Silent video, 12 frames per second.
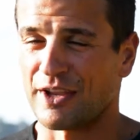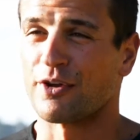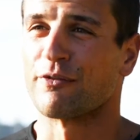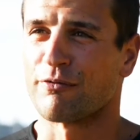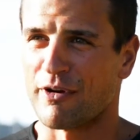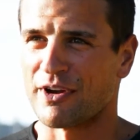A good
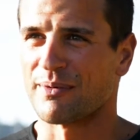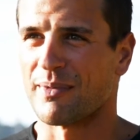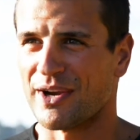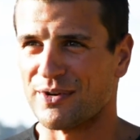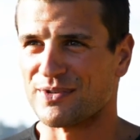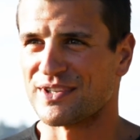friend of
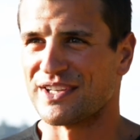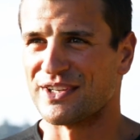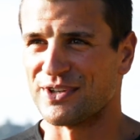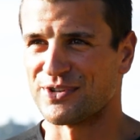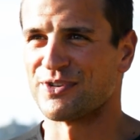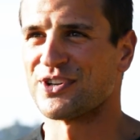mine who's a
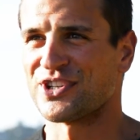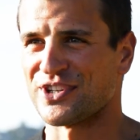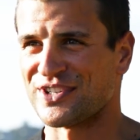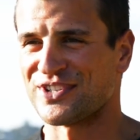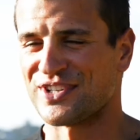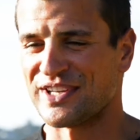
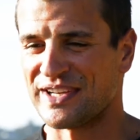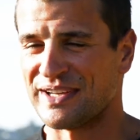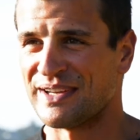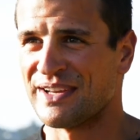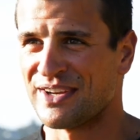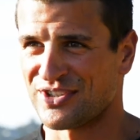nutritionist,
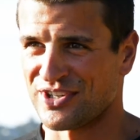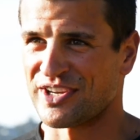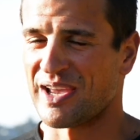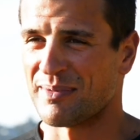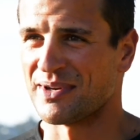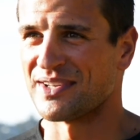she
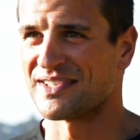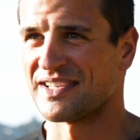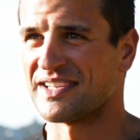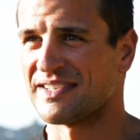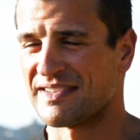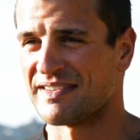came in to
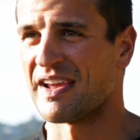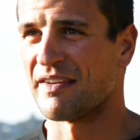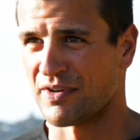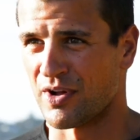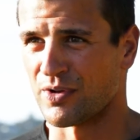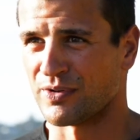see
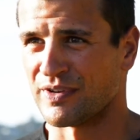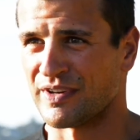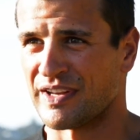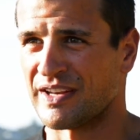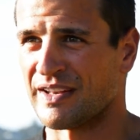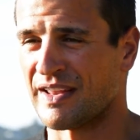David Holden,
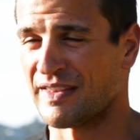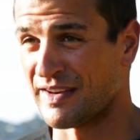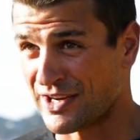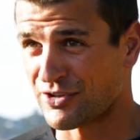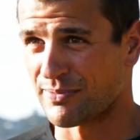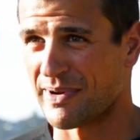the
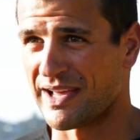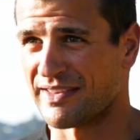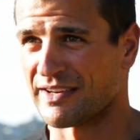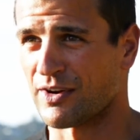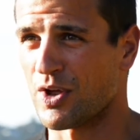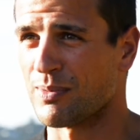naturopath
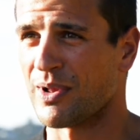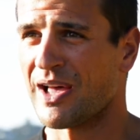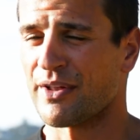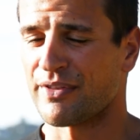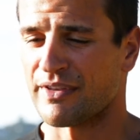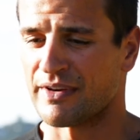at Global
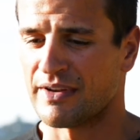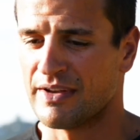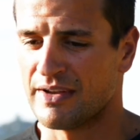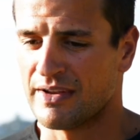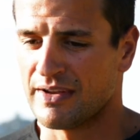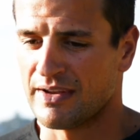Health,
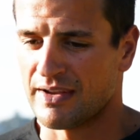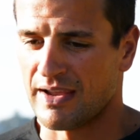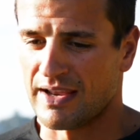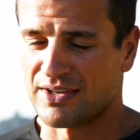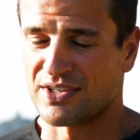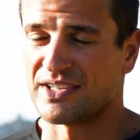
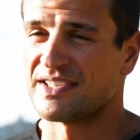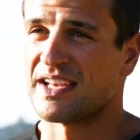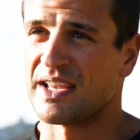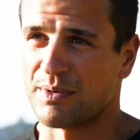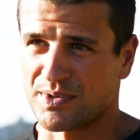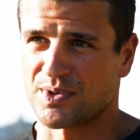and she said
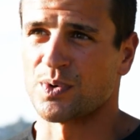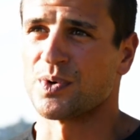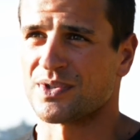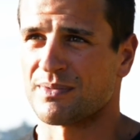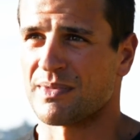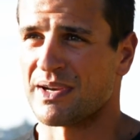he was
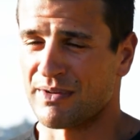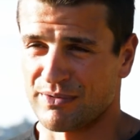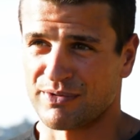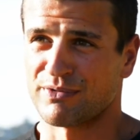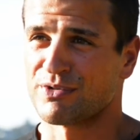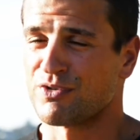awesome and
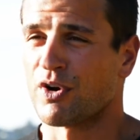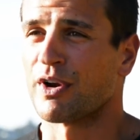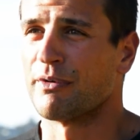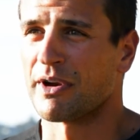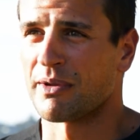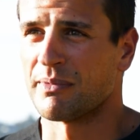strongly
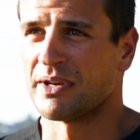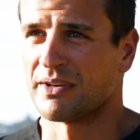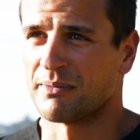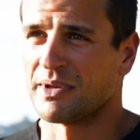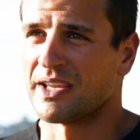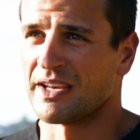
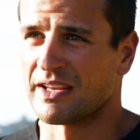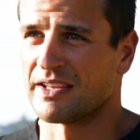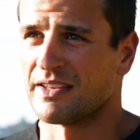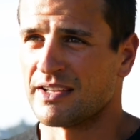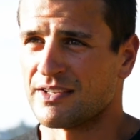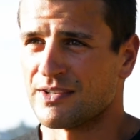recommended me getting in
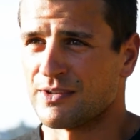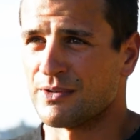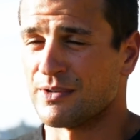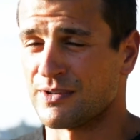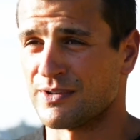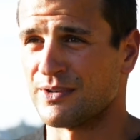there
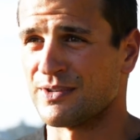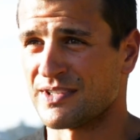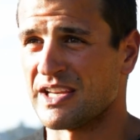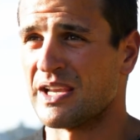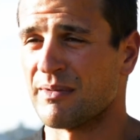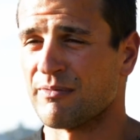to
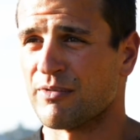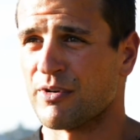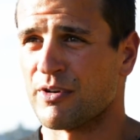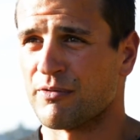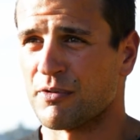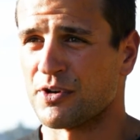see him for
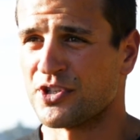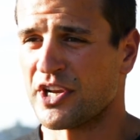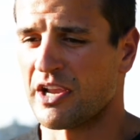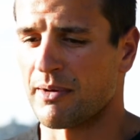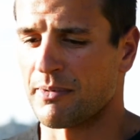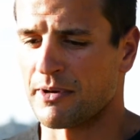a
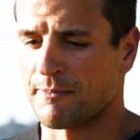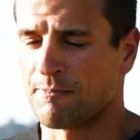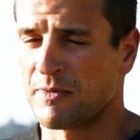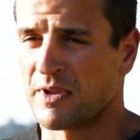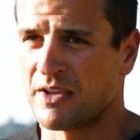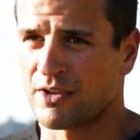checkup. And
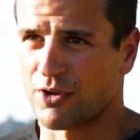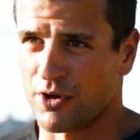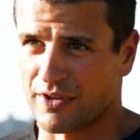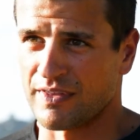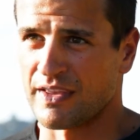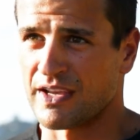got
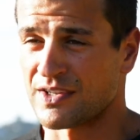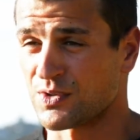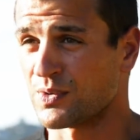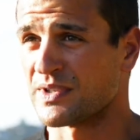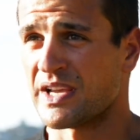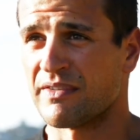in there,
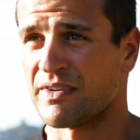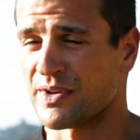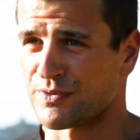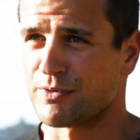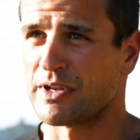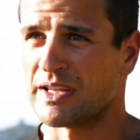saw David, I
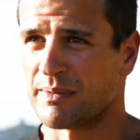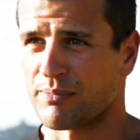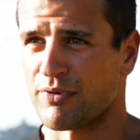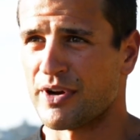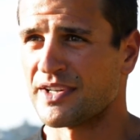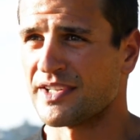was really
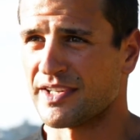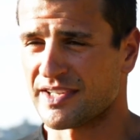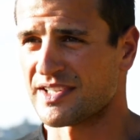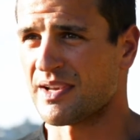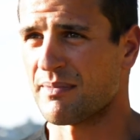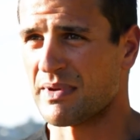impressed. He did
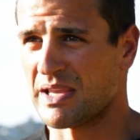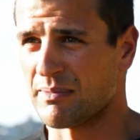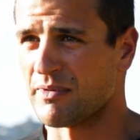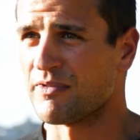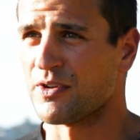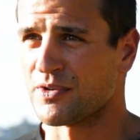some
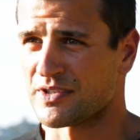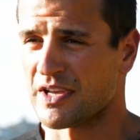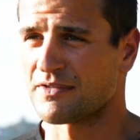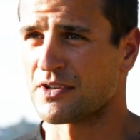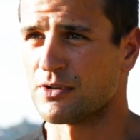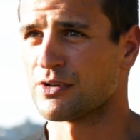hemaview
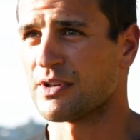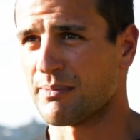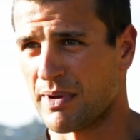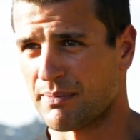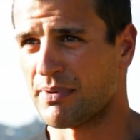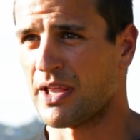stuff to look at
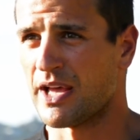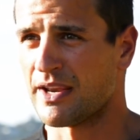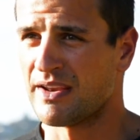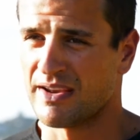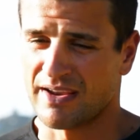my blood.